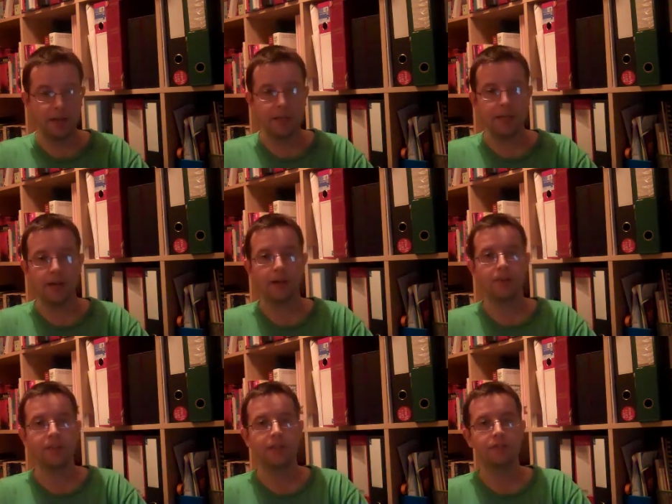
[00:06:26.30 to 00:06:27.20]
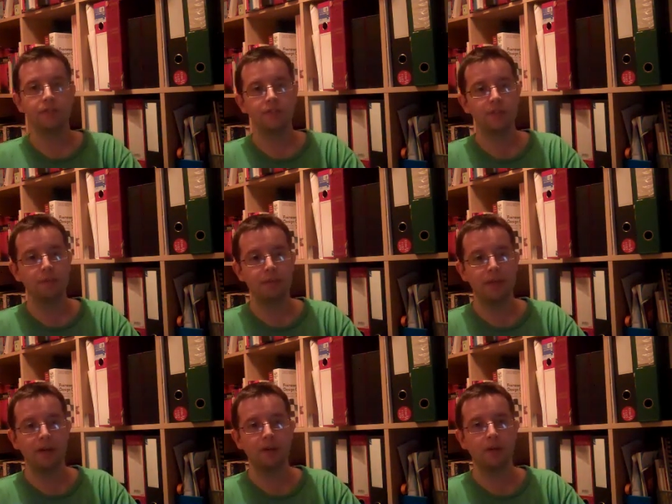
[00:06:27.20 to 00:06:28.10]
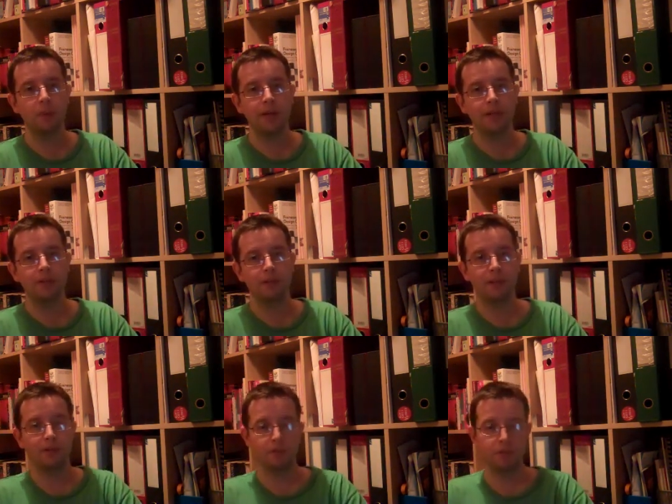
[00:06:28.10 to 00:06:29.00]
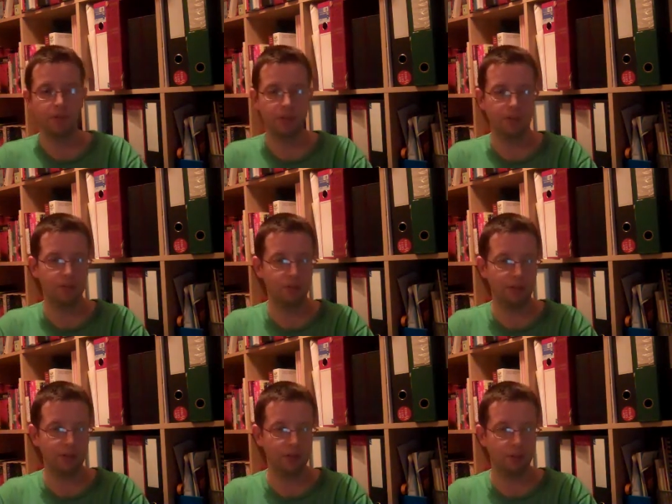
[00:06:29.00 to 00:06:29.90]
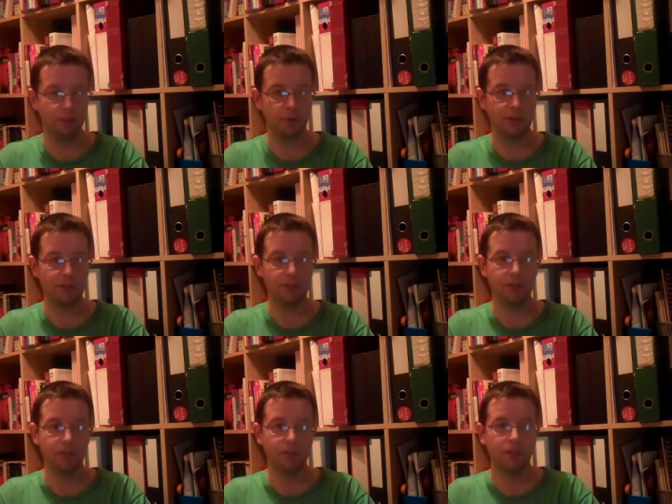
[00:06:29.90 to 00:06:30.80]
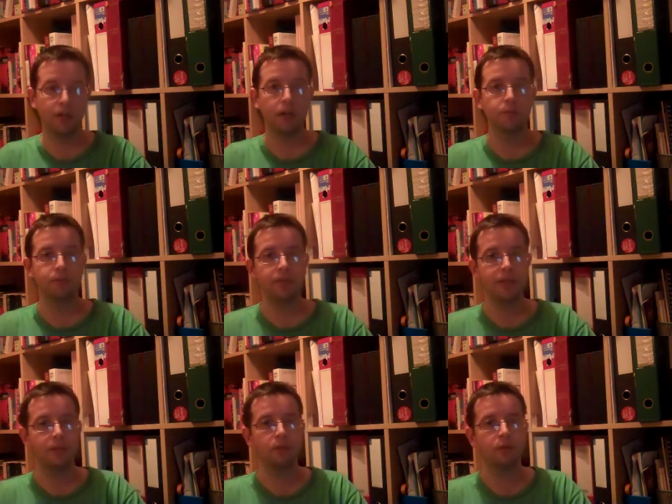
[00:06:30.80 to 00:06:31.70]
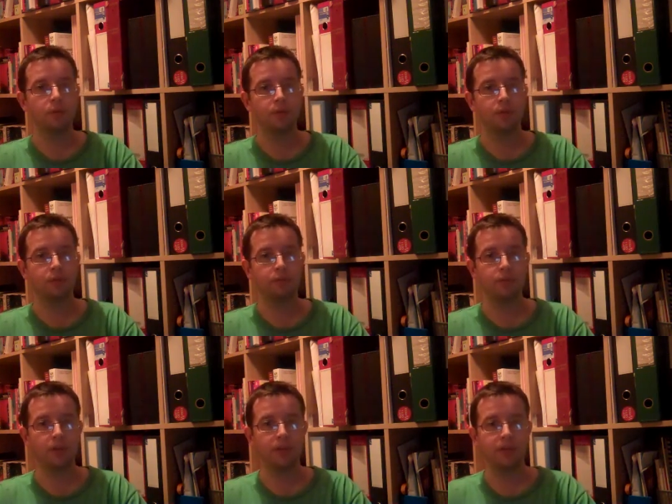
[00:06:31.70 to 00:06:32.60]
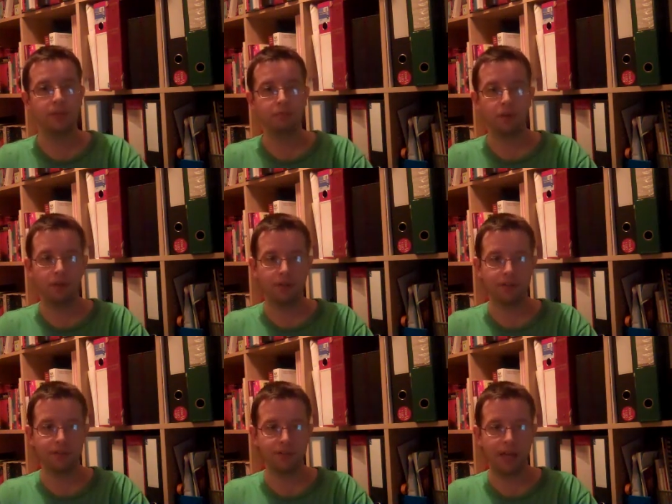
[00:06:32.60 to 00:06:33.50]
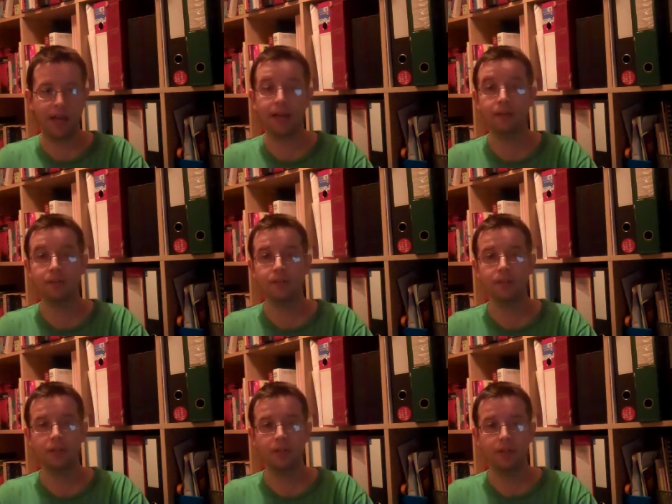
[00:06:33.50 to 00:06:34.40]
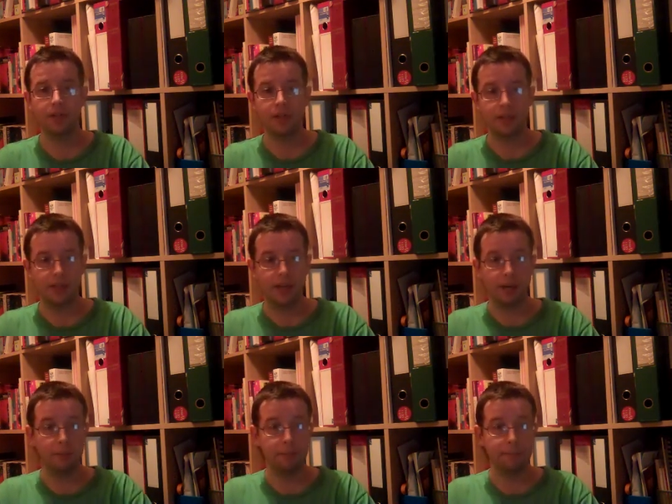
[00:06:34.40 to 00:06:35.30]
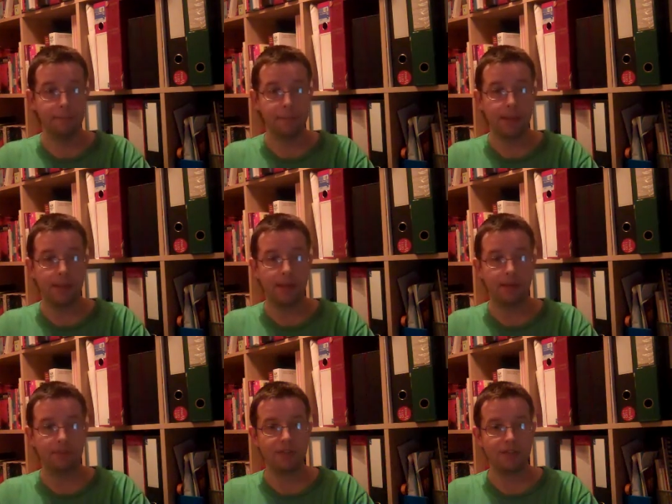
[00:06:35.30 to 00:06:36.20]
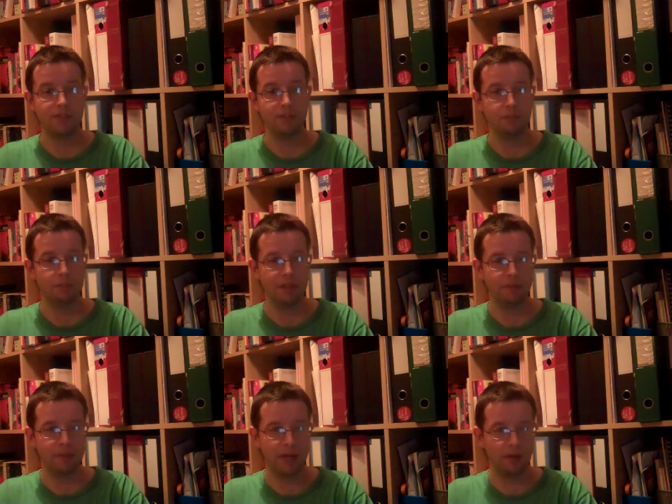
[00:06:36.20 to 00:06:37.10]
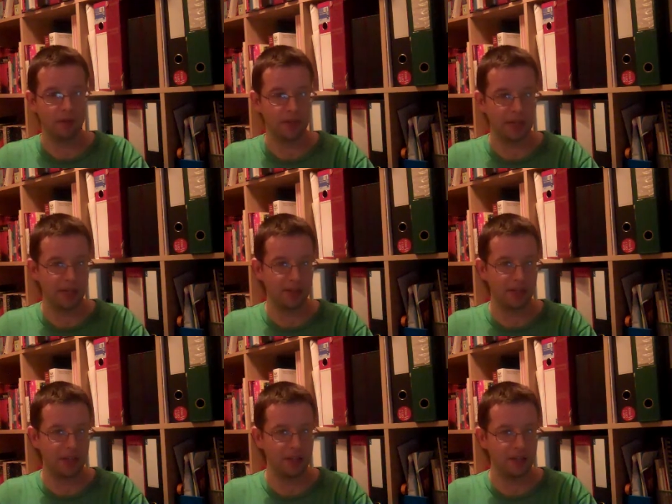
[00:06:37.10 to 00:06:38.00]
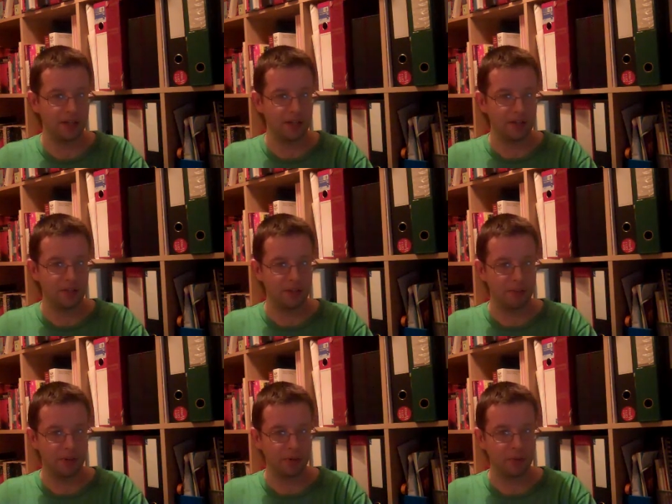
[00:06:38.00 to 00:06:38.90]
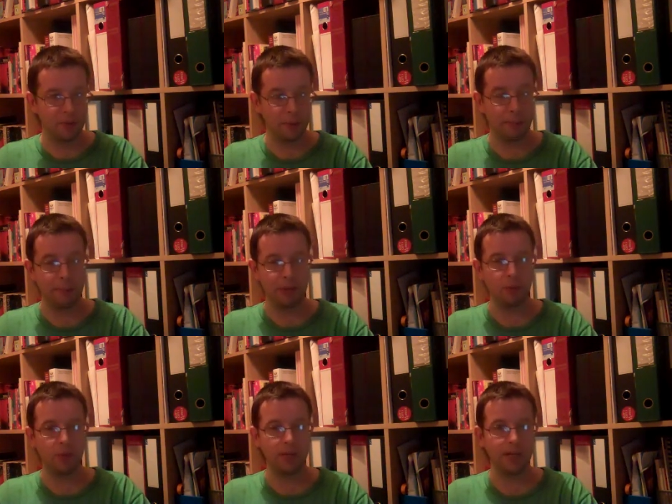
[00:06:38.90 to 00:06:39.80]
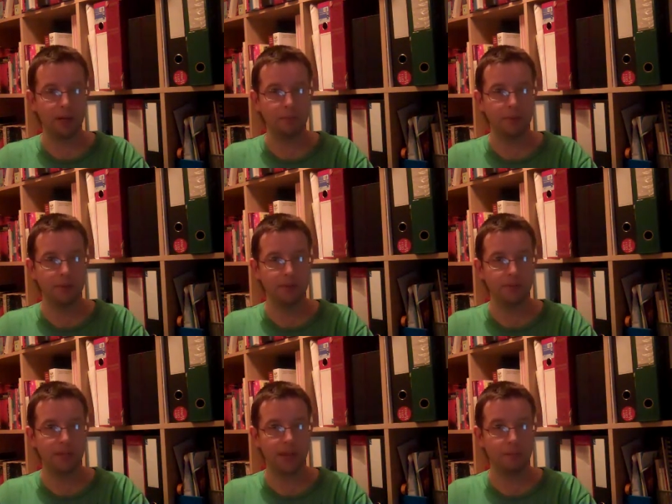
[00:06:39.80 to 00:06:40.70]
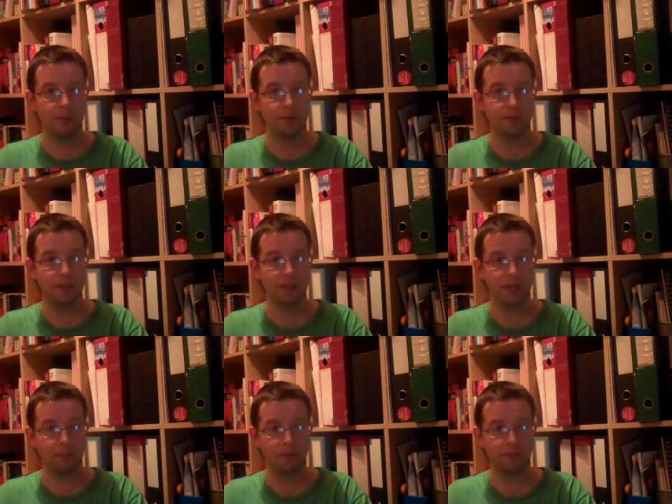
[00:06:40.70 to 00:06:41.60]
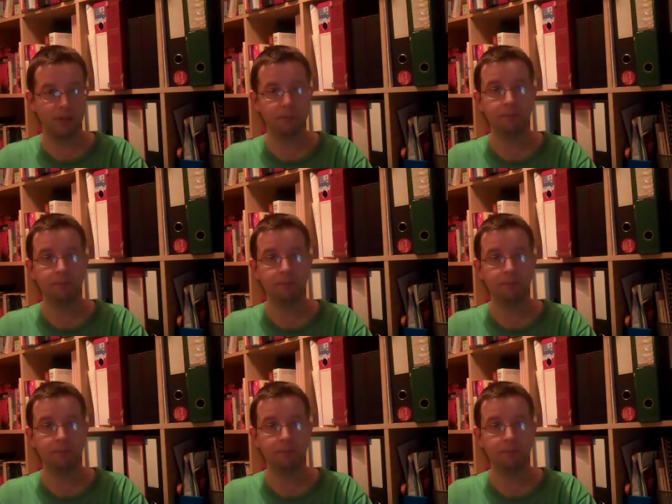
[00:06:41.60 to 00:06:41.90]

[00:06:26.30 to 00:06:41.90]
yeah, I think this is going to be a weekly thing through the duration of the project. Hopefully you'll follow the progress, and yeah, that's it from me. From now you're going to get the typical me walking up to the camera and turning the camera off now.